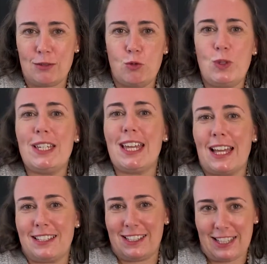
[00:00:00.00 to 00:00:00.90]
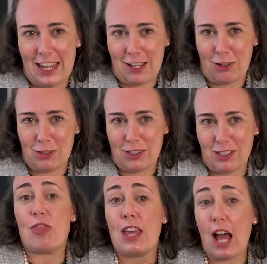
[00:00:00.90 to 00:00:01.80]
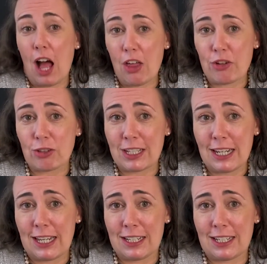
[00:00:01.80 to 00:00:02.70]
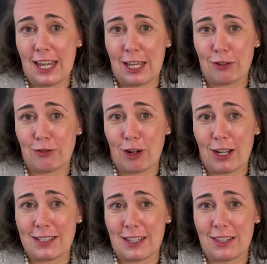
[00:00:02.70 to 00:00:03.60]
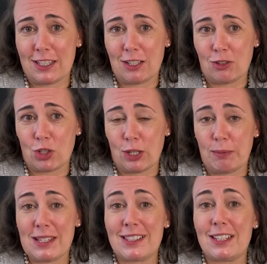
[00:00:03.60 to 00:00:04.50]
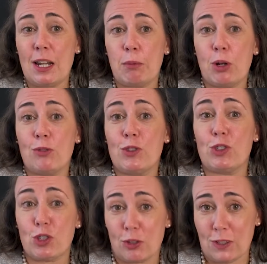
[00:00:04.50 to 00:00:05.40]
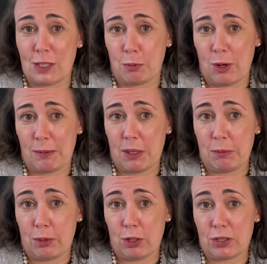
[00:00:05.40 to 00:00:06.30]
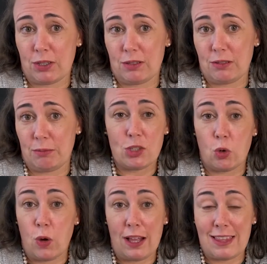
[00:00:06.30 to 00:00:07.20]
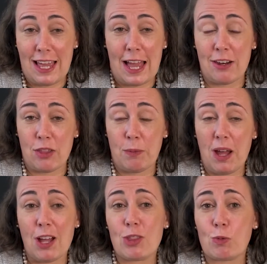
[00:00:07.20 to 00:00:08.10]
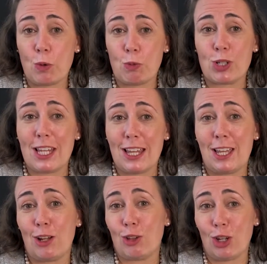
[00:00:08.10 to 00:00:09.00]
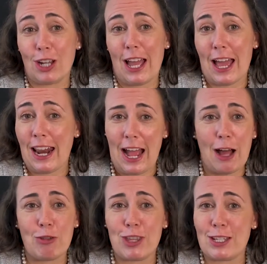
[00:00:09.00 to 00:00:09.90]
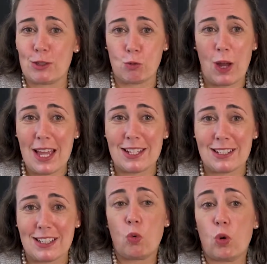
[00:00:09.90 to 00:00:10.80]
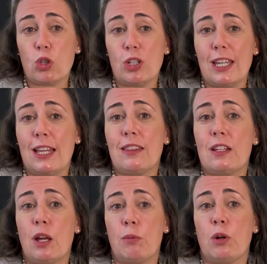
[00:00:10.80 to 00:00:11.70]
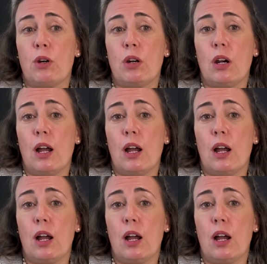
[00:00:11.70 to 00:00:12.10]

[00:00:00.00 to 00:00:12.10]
we get sales. The other leading indicator for us at the dealership is the number of service appointments booked. So at the end of the month, when we're taking a look at how things went, we're looking at the number